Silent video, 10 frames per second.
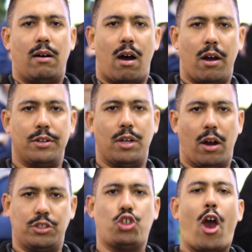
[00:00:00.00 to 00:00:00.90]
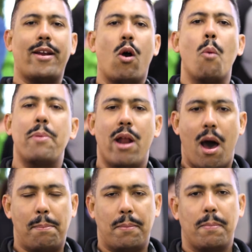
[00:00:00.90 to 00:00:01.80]
are trying to open
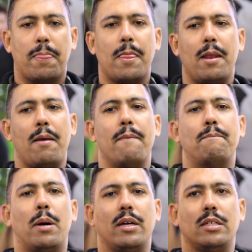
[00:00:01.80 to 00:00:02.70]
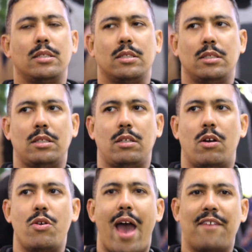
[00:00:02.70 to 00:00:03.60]
up. But, you know,
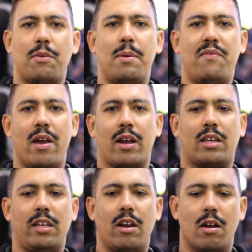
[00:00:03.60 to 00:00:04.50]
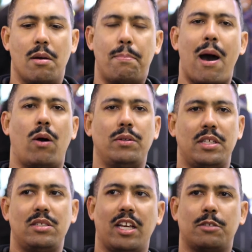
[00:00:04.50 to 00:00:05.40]
you have to be very clear about
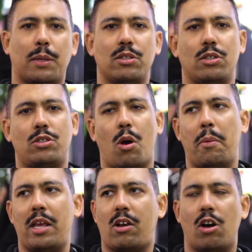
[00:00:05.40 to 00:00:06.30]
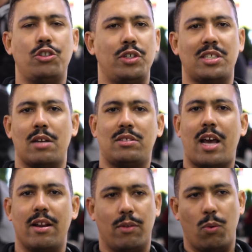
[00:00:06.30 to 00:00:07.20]
these things, because there's so many countries
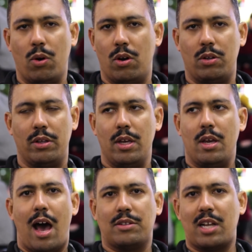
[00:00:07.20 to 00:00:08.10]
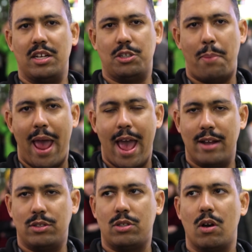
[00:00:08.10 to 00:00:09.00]
outside of the world outside of
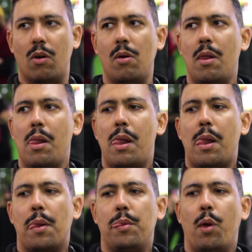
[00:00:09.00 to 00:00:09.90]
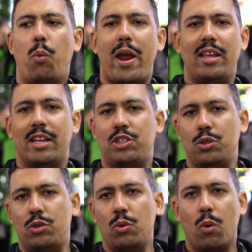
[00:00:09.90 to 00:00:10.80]
Japan. So the way that
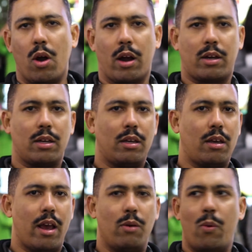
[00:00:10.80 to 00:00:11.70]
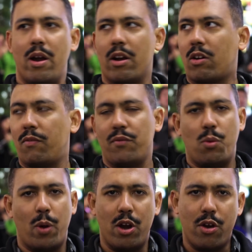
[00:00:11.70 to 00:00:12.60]
you do work and where
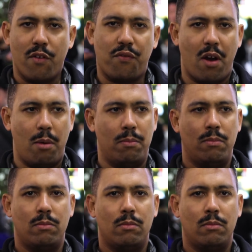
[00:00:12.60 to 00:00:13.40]
you're from